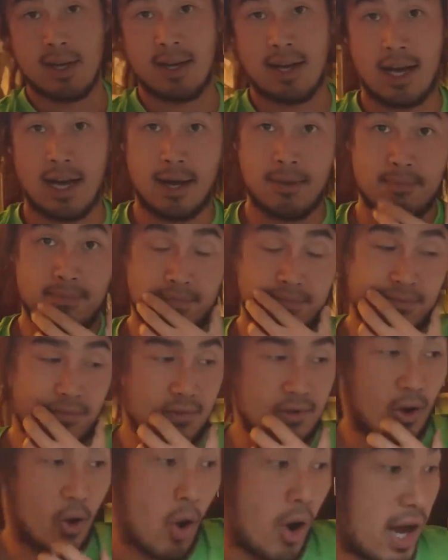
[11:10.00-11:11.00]

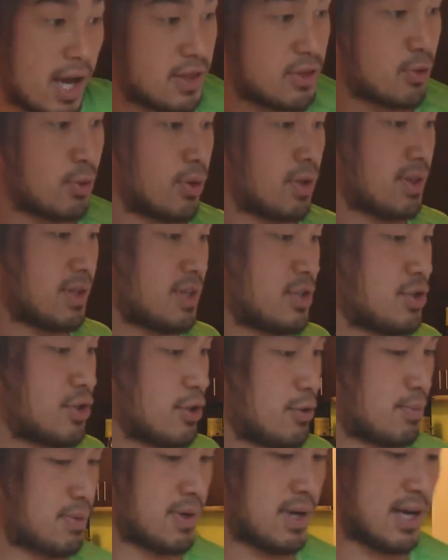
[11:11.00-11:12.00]
I thought the
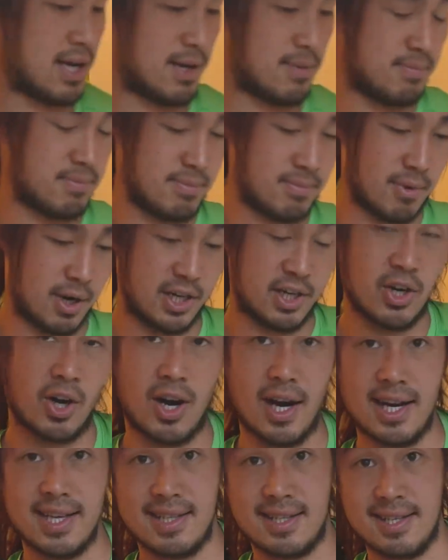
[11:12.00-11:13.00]
Sherpa, my
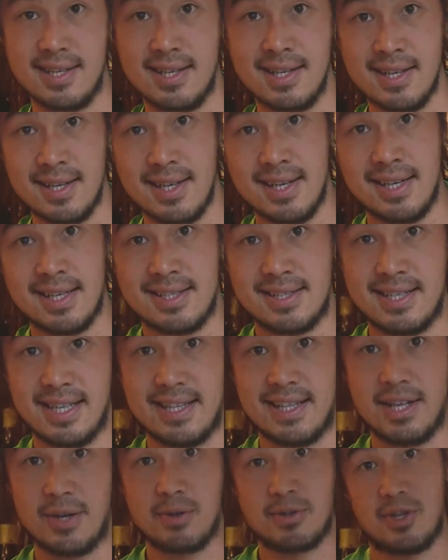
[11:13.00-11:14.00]
guide
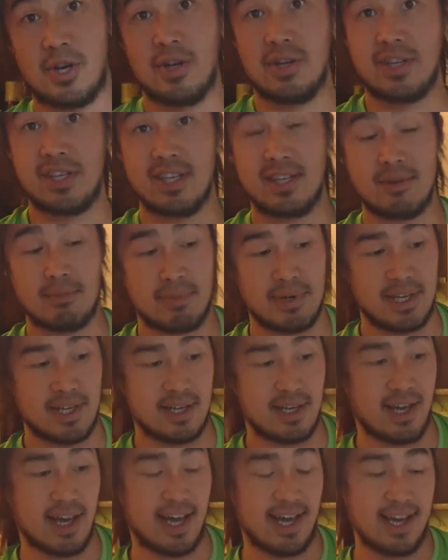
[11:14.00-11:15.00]
said that it was only going to
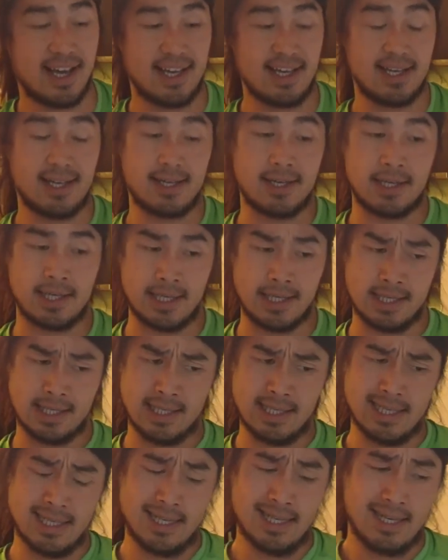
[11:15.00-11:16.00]
be a
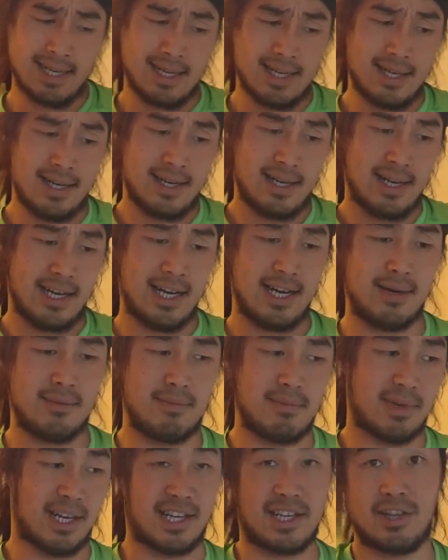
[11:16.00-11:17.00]

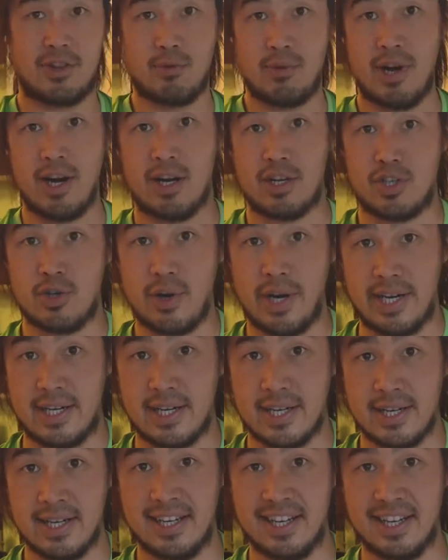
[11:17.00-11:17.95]
like a 3-hour trek.